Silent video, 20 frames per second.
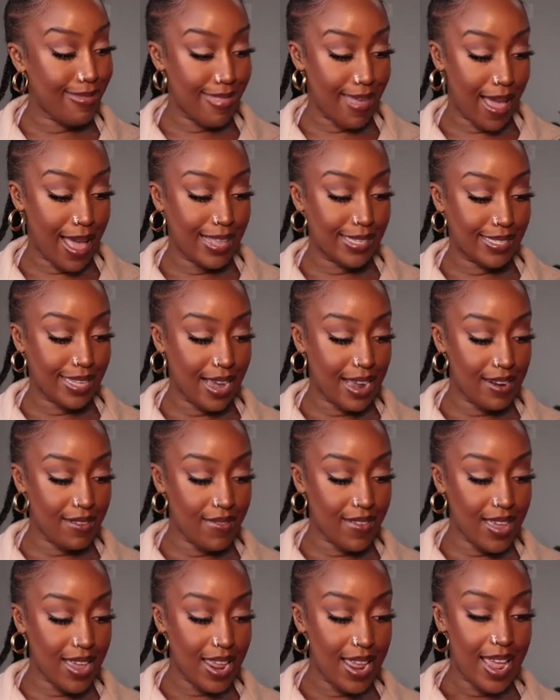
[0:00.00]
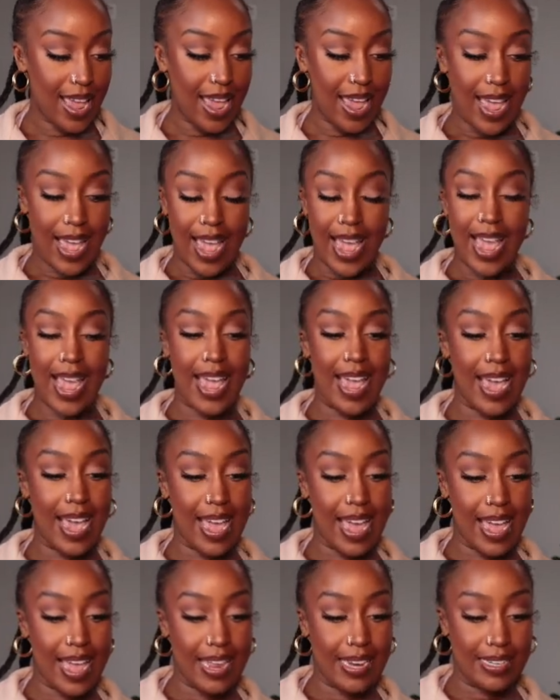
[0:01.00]
that side of it.
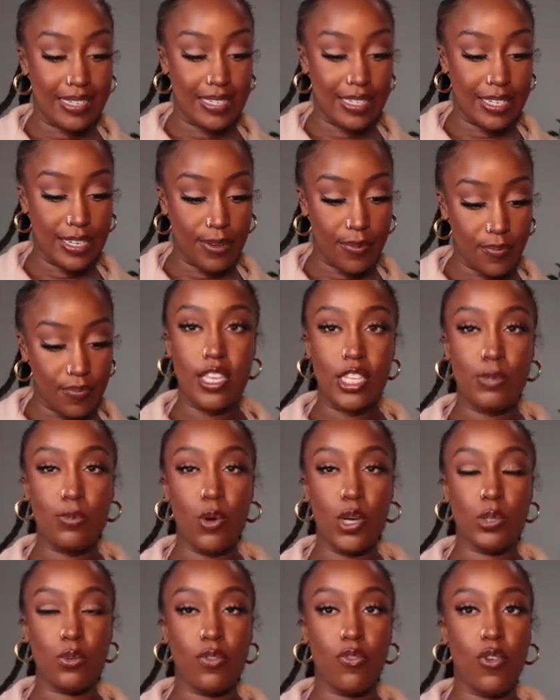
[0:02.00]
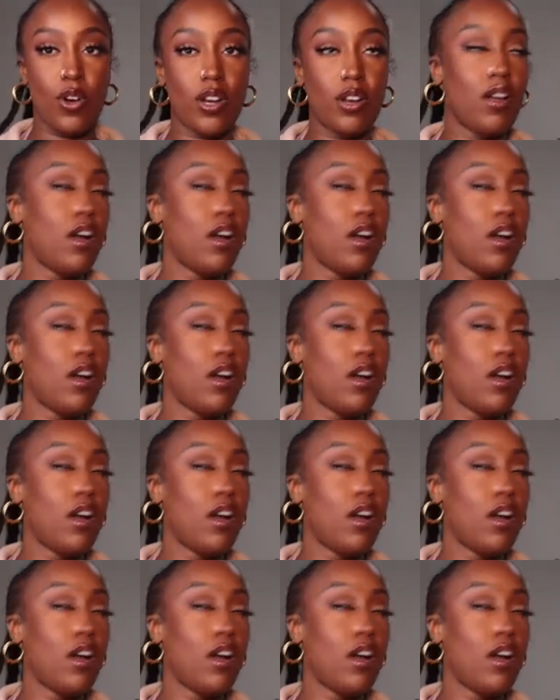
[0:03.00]
And these boys were forty